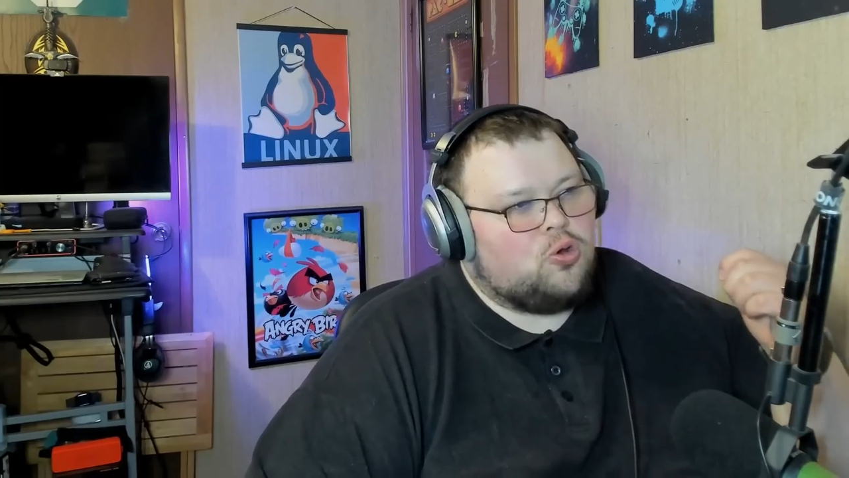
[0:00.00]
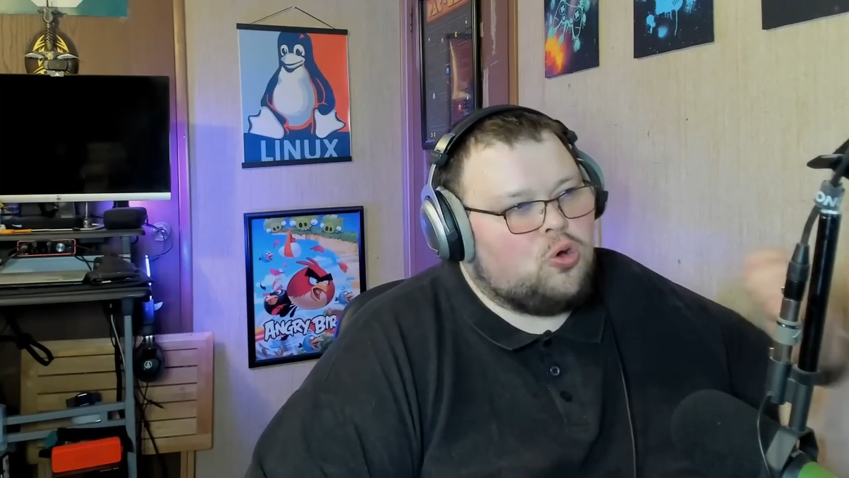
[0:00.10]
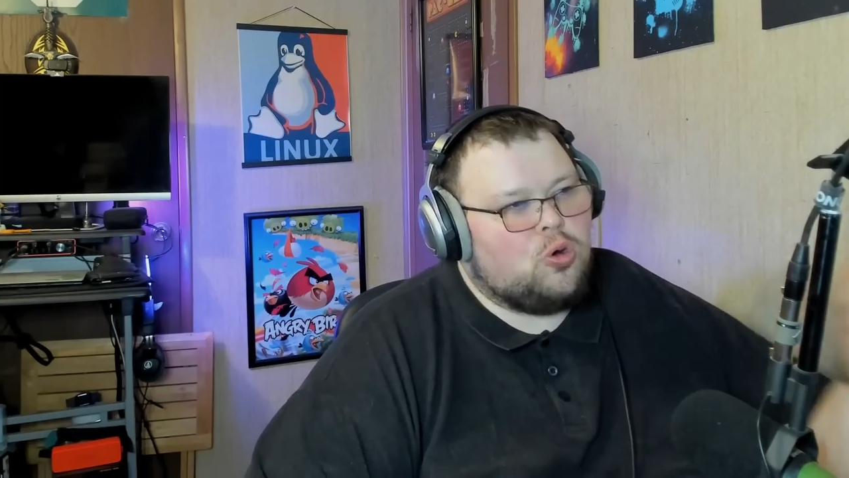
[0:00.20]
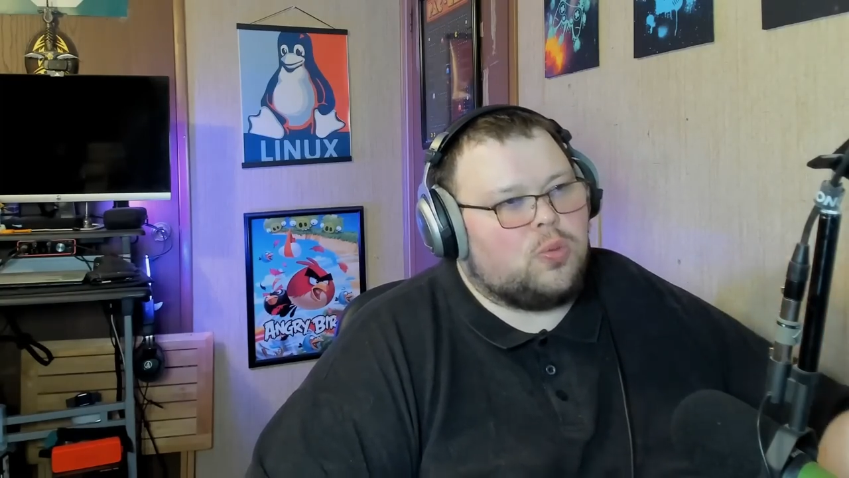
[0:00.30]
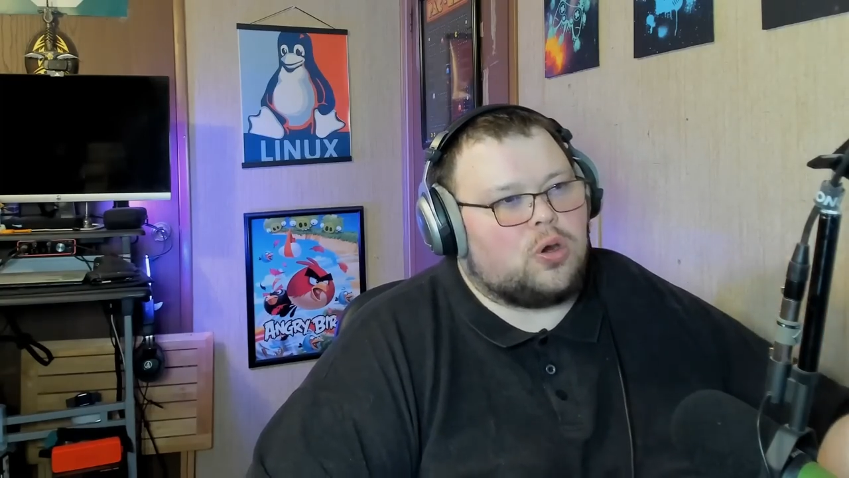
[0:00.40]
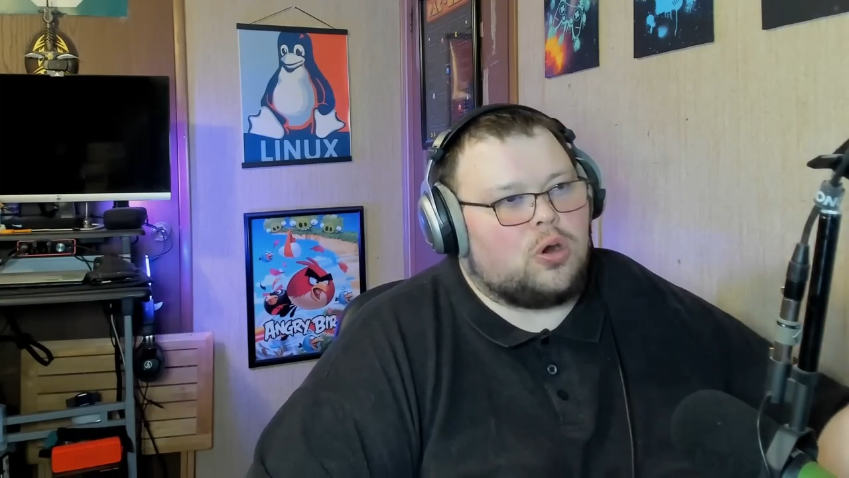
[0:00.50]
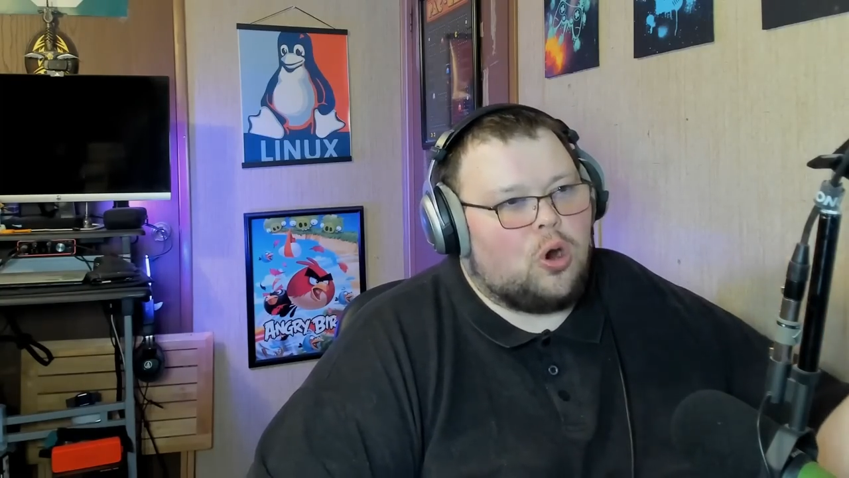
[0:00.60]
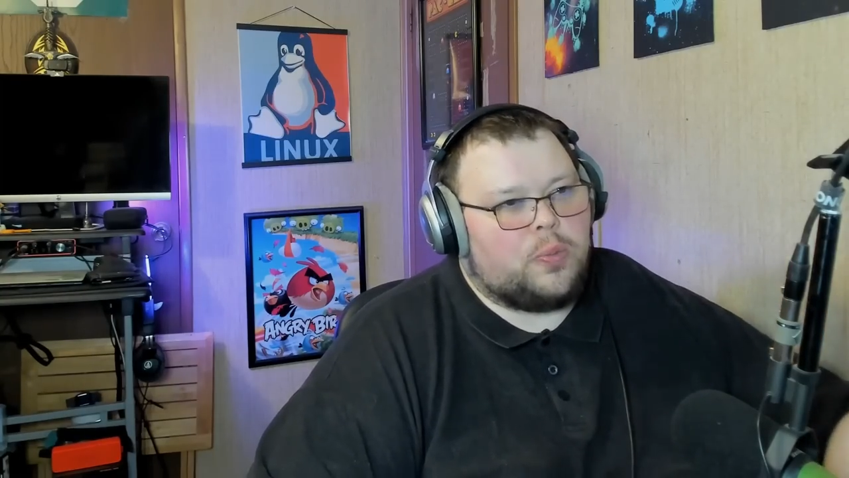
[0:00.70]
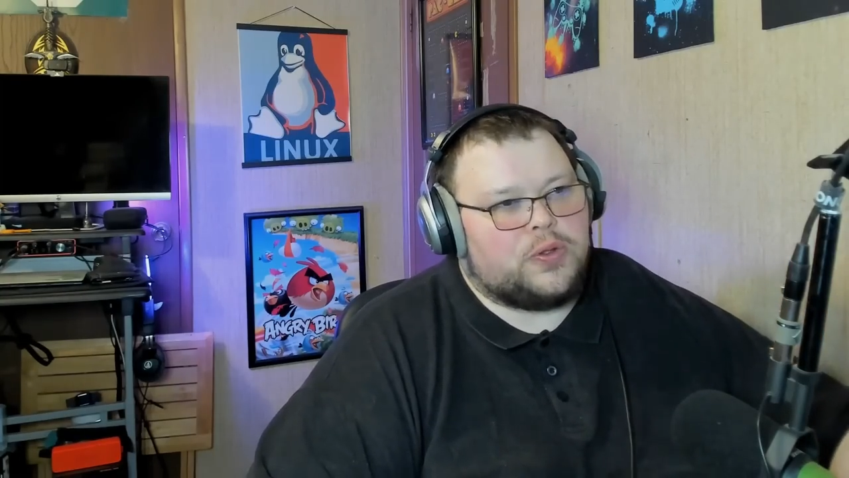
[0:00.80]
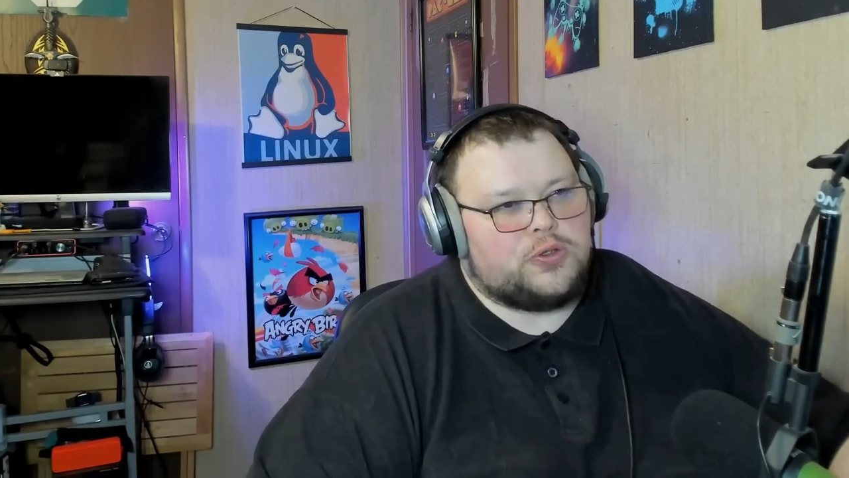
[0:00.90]
uber
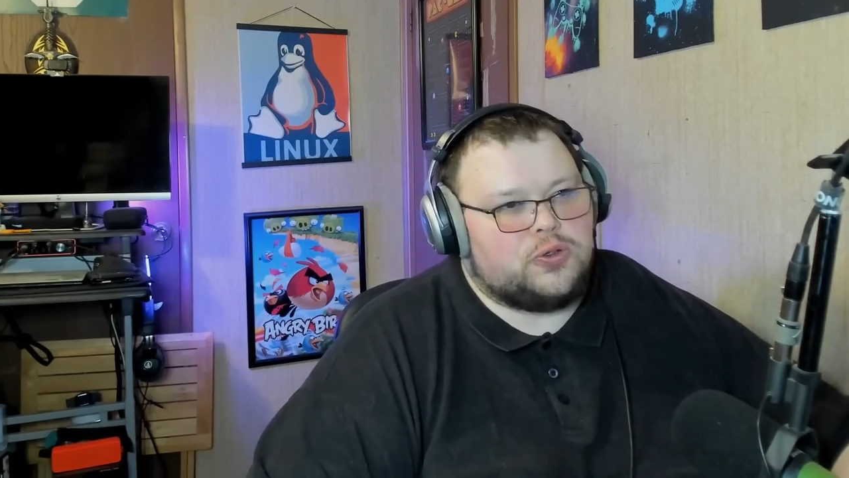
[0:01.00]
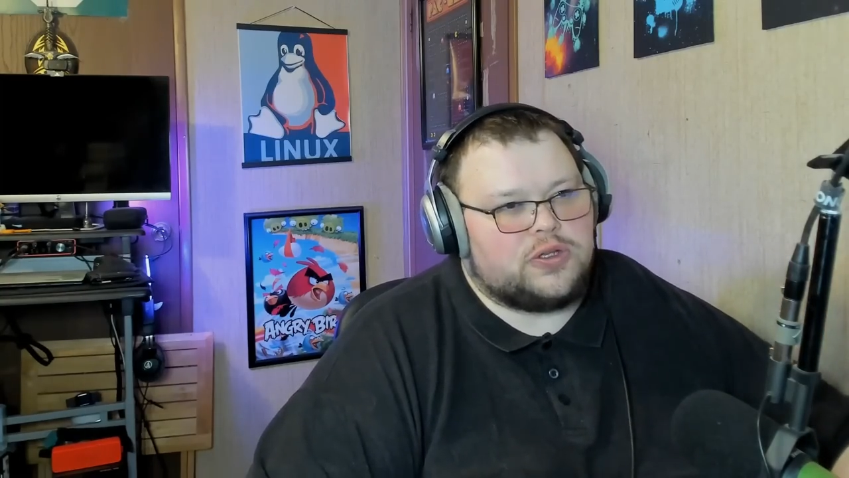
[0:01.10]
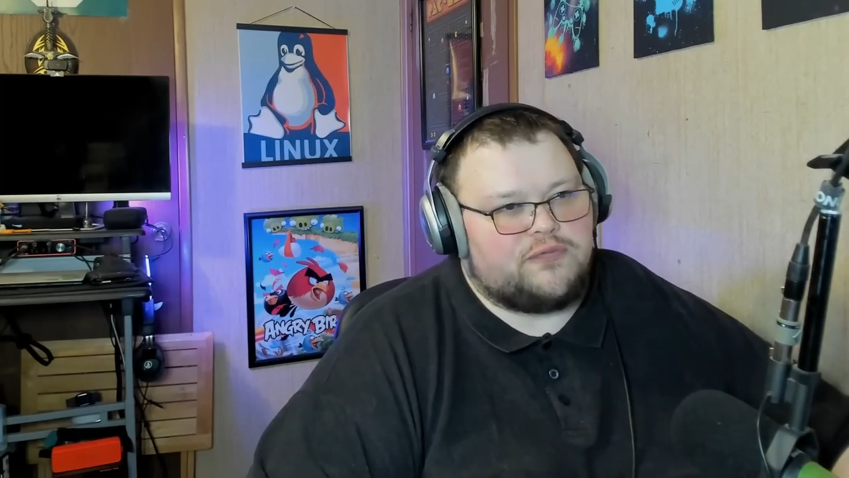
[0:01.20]
OpenSUSE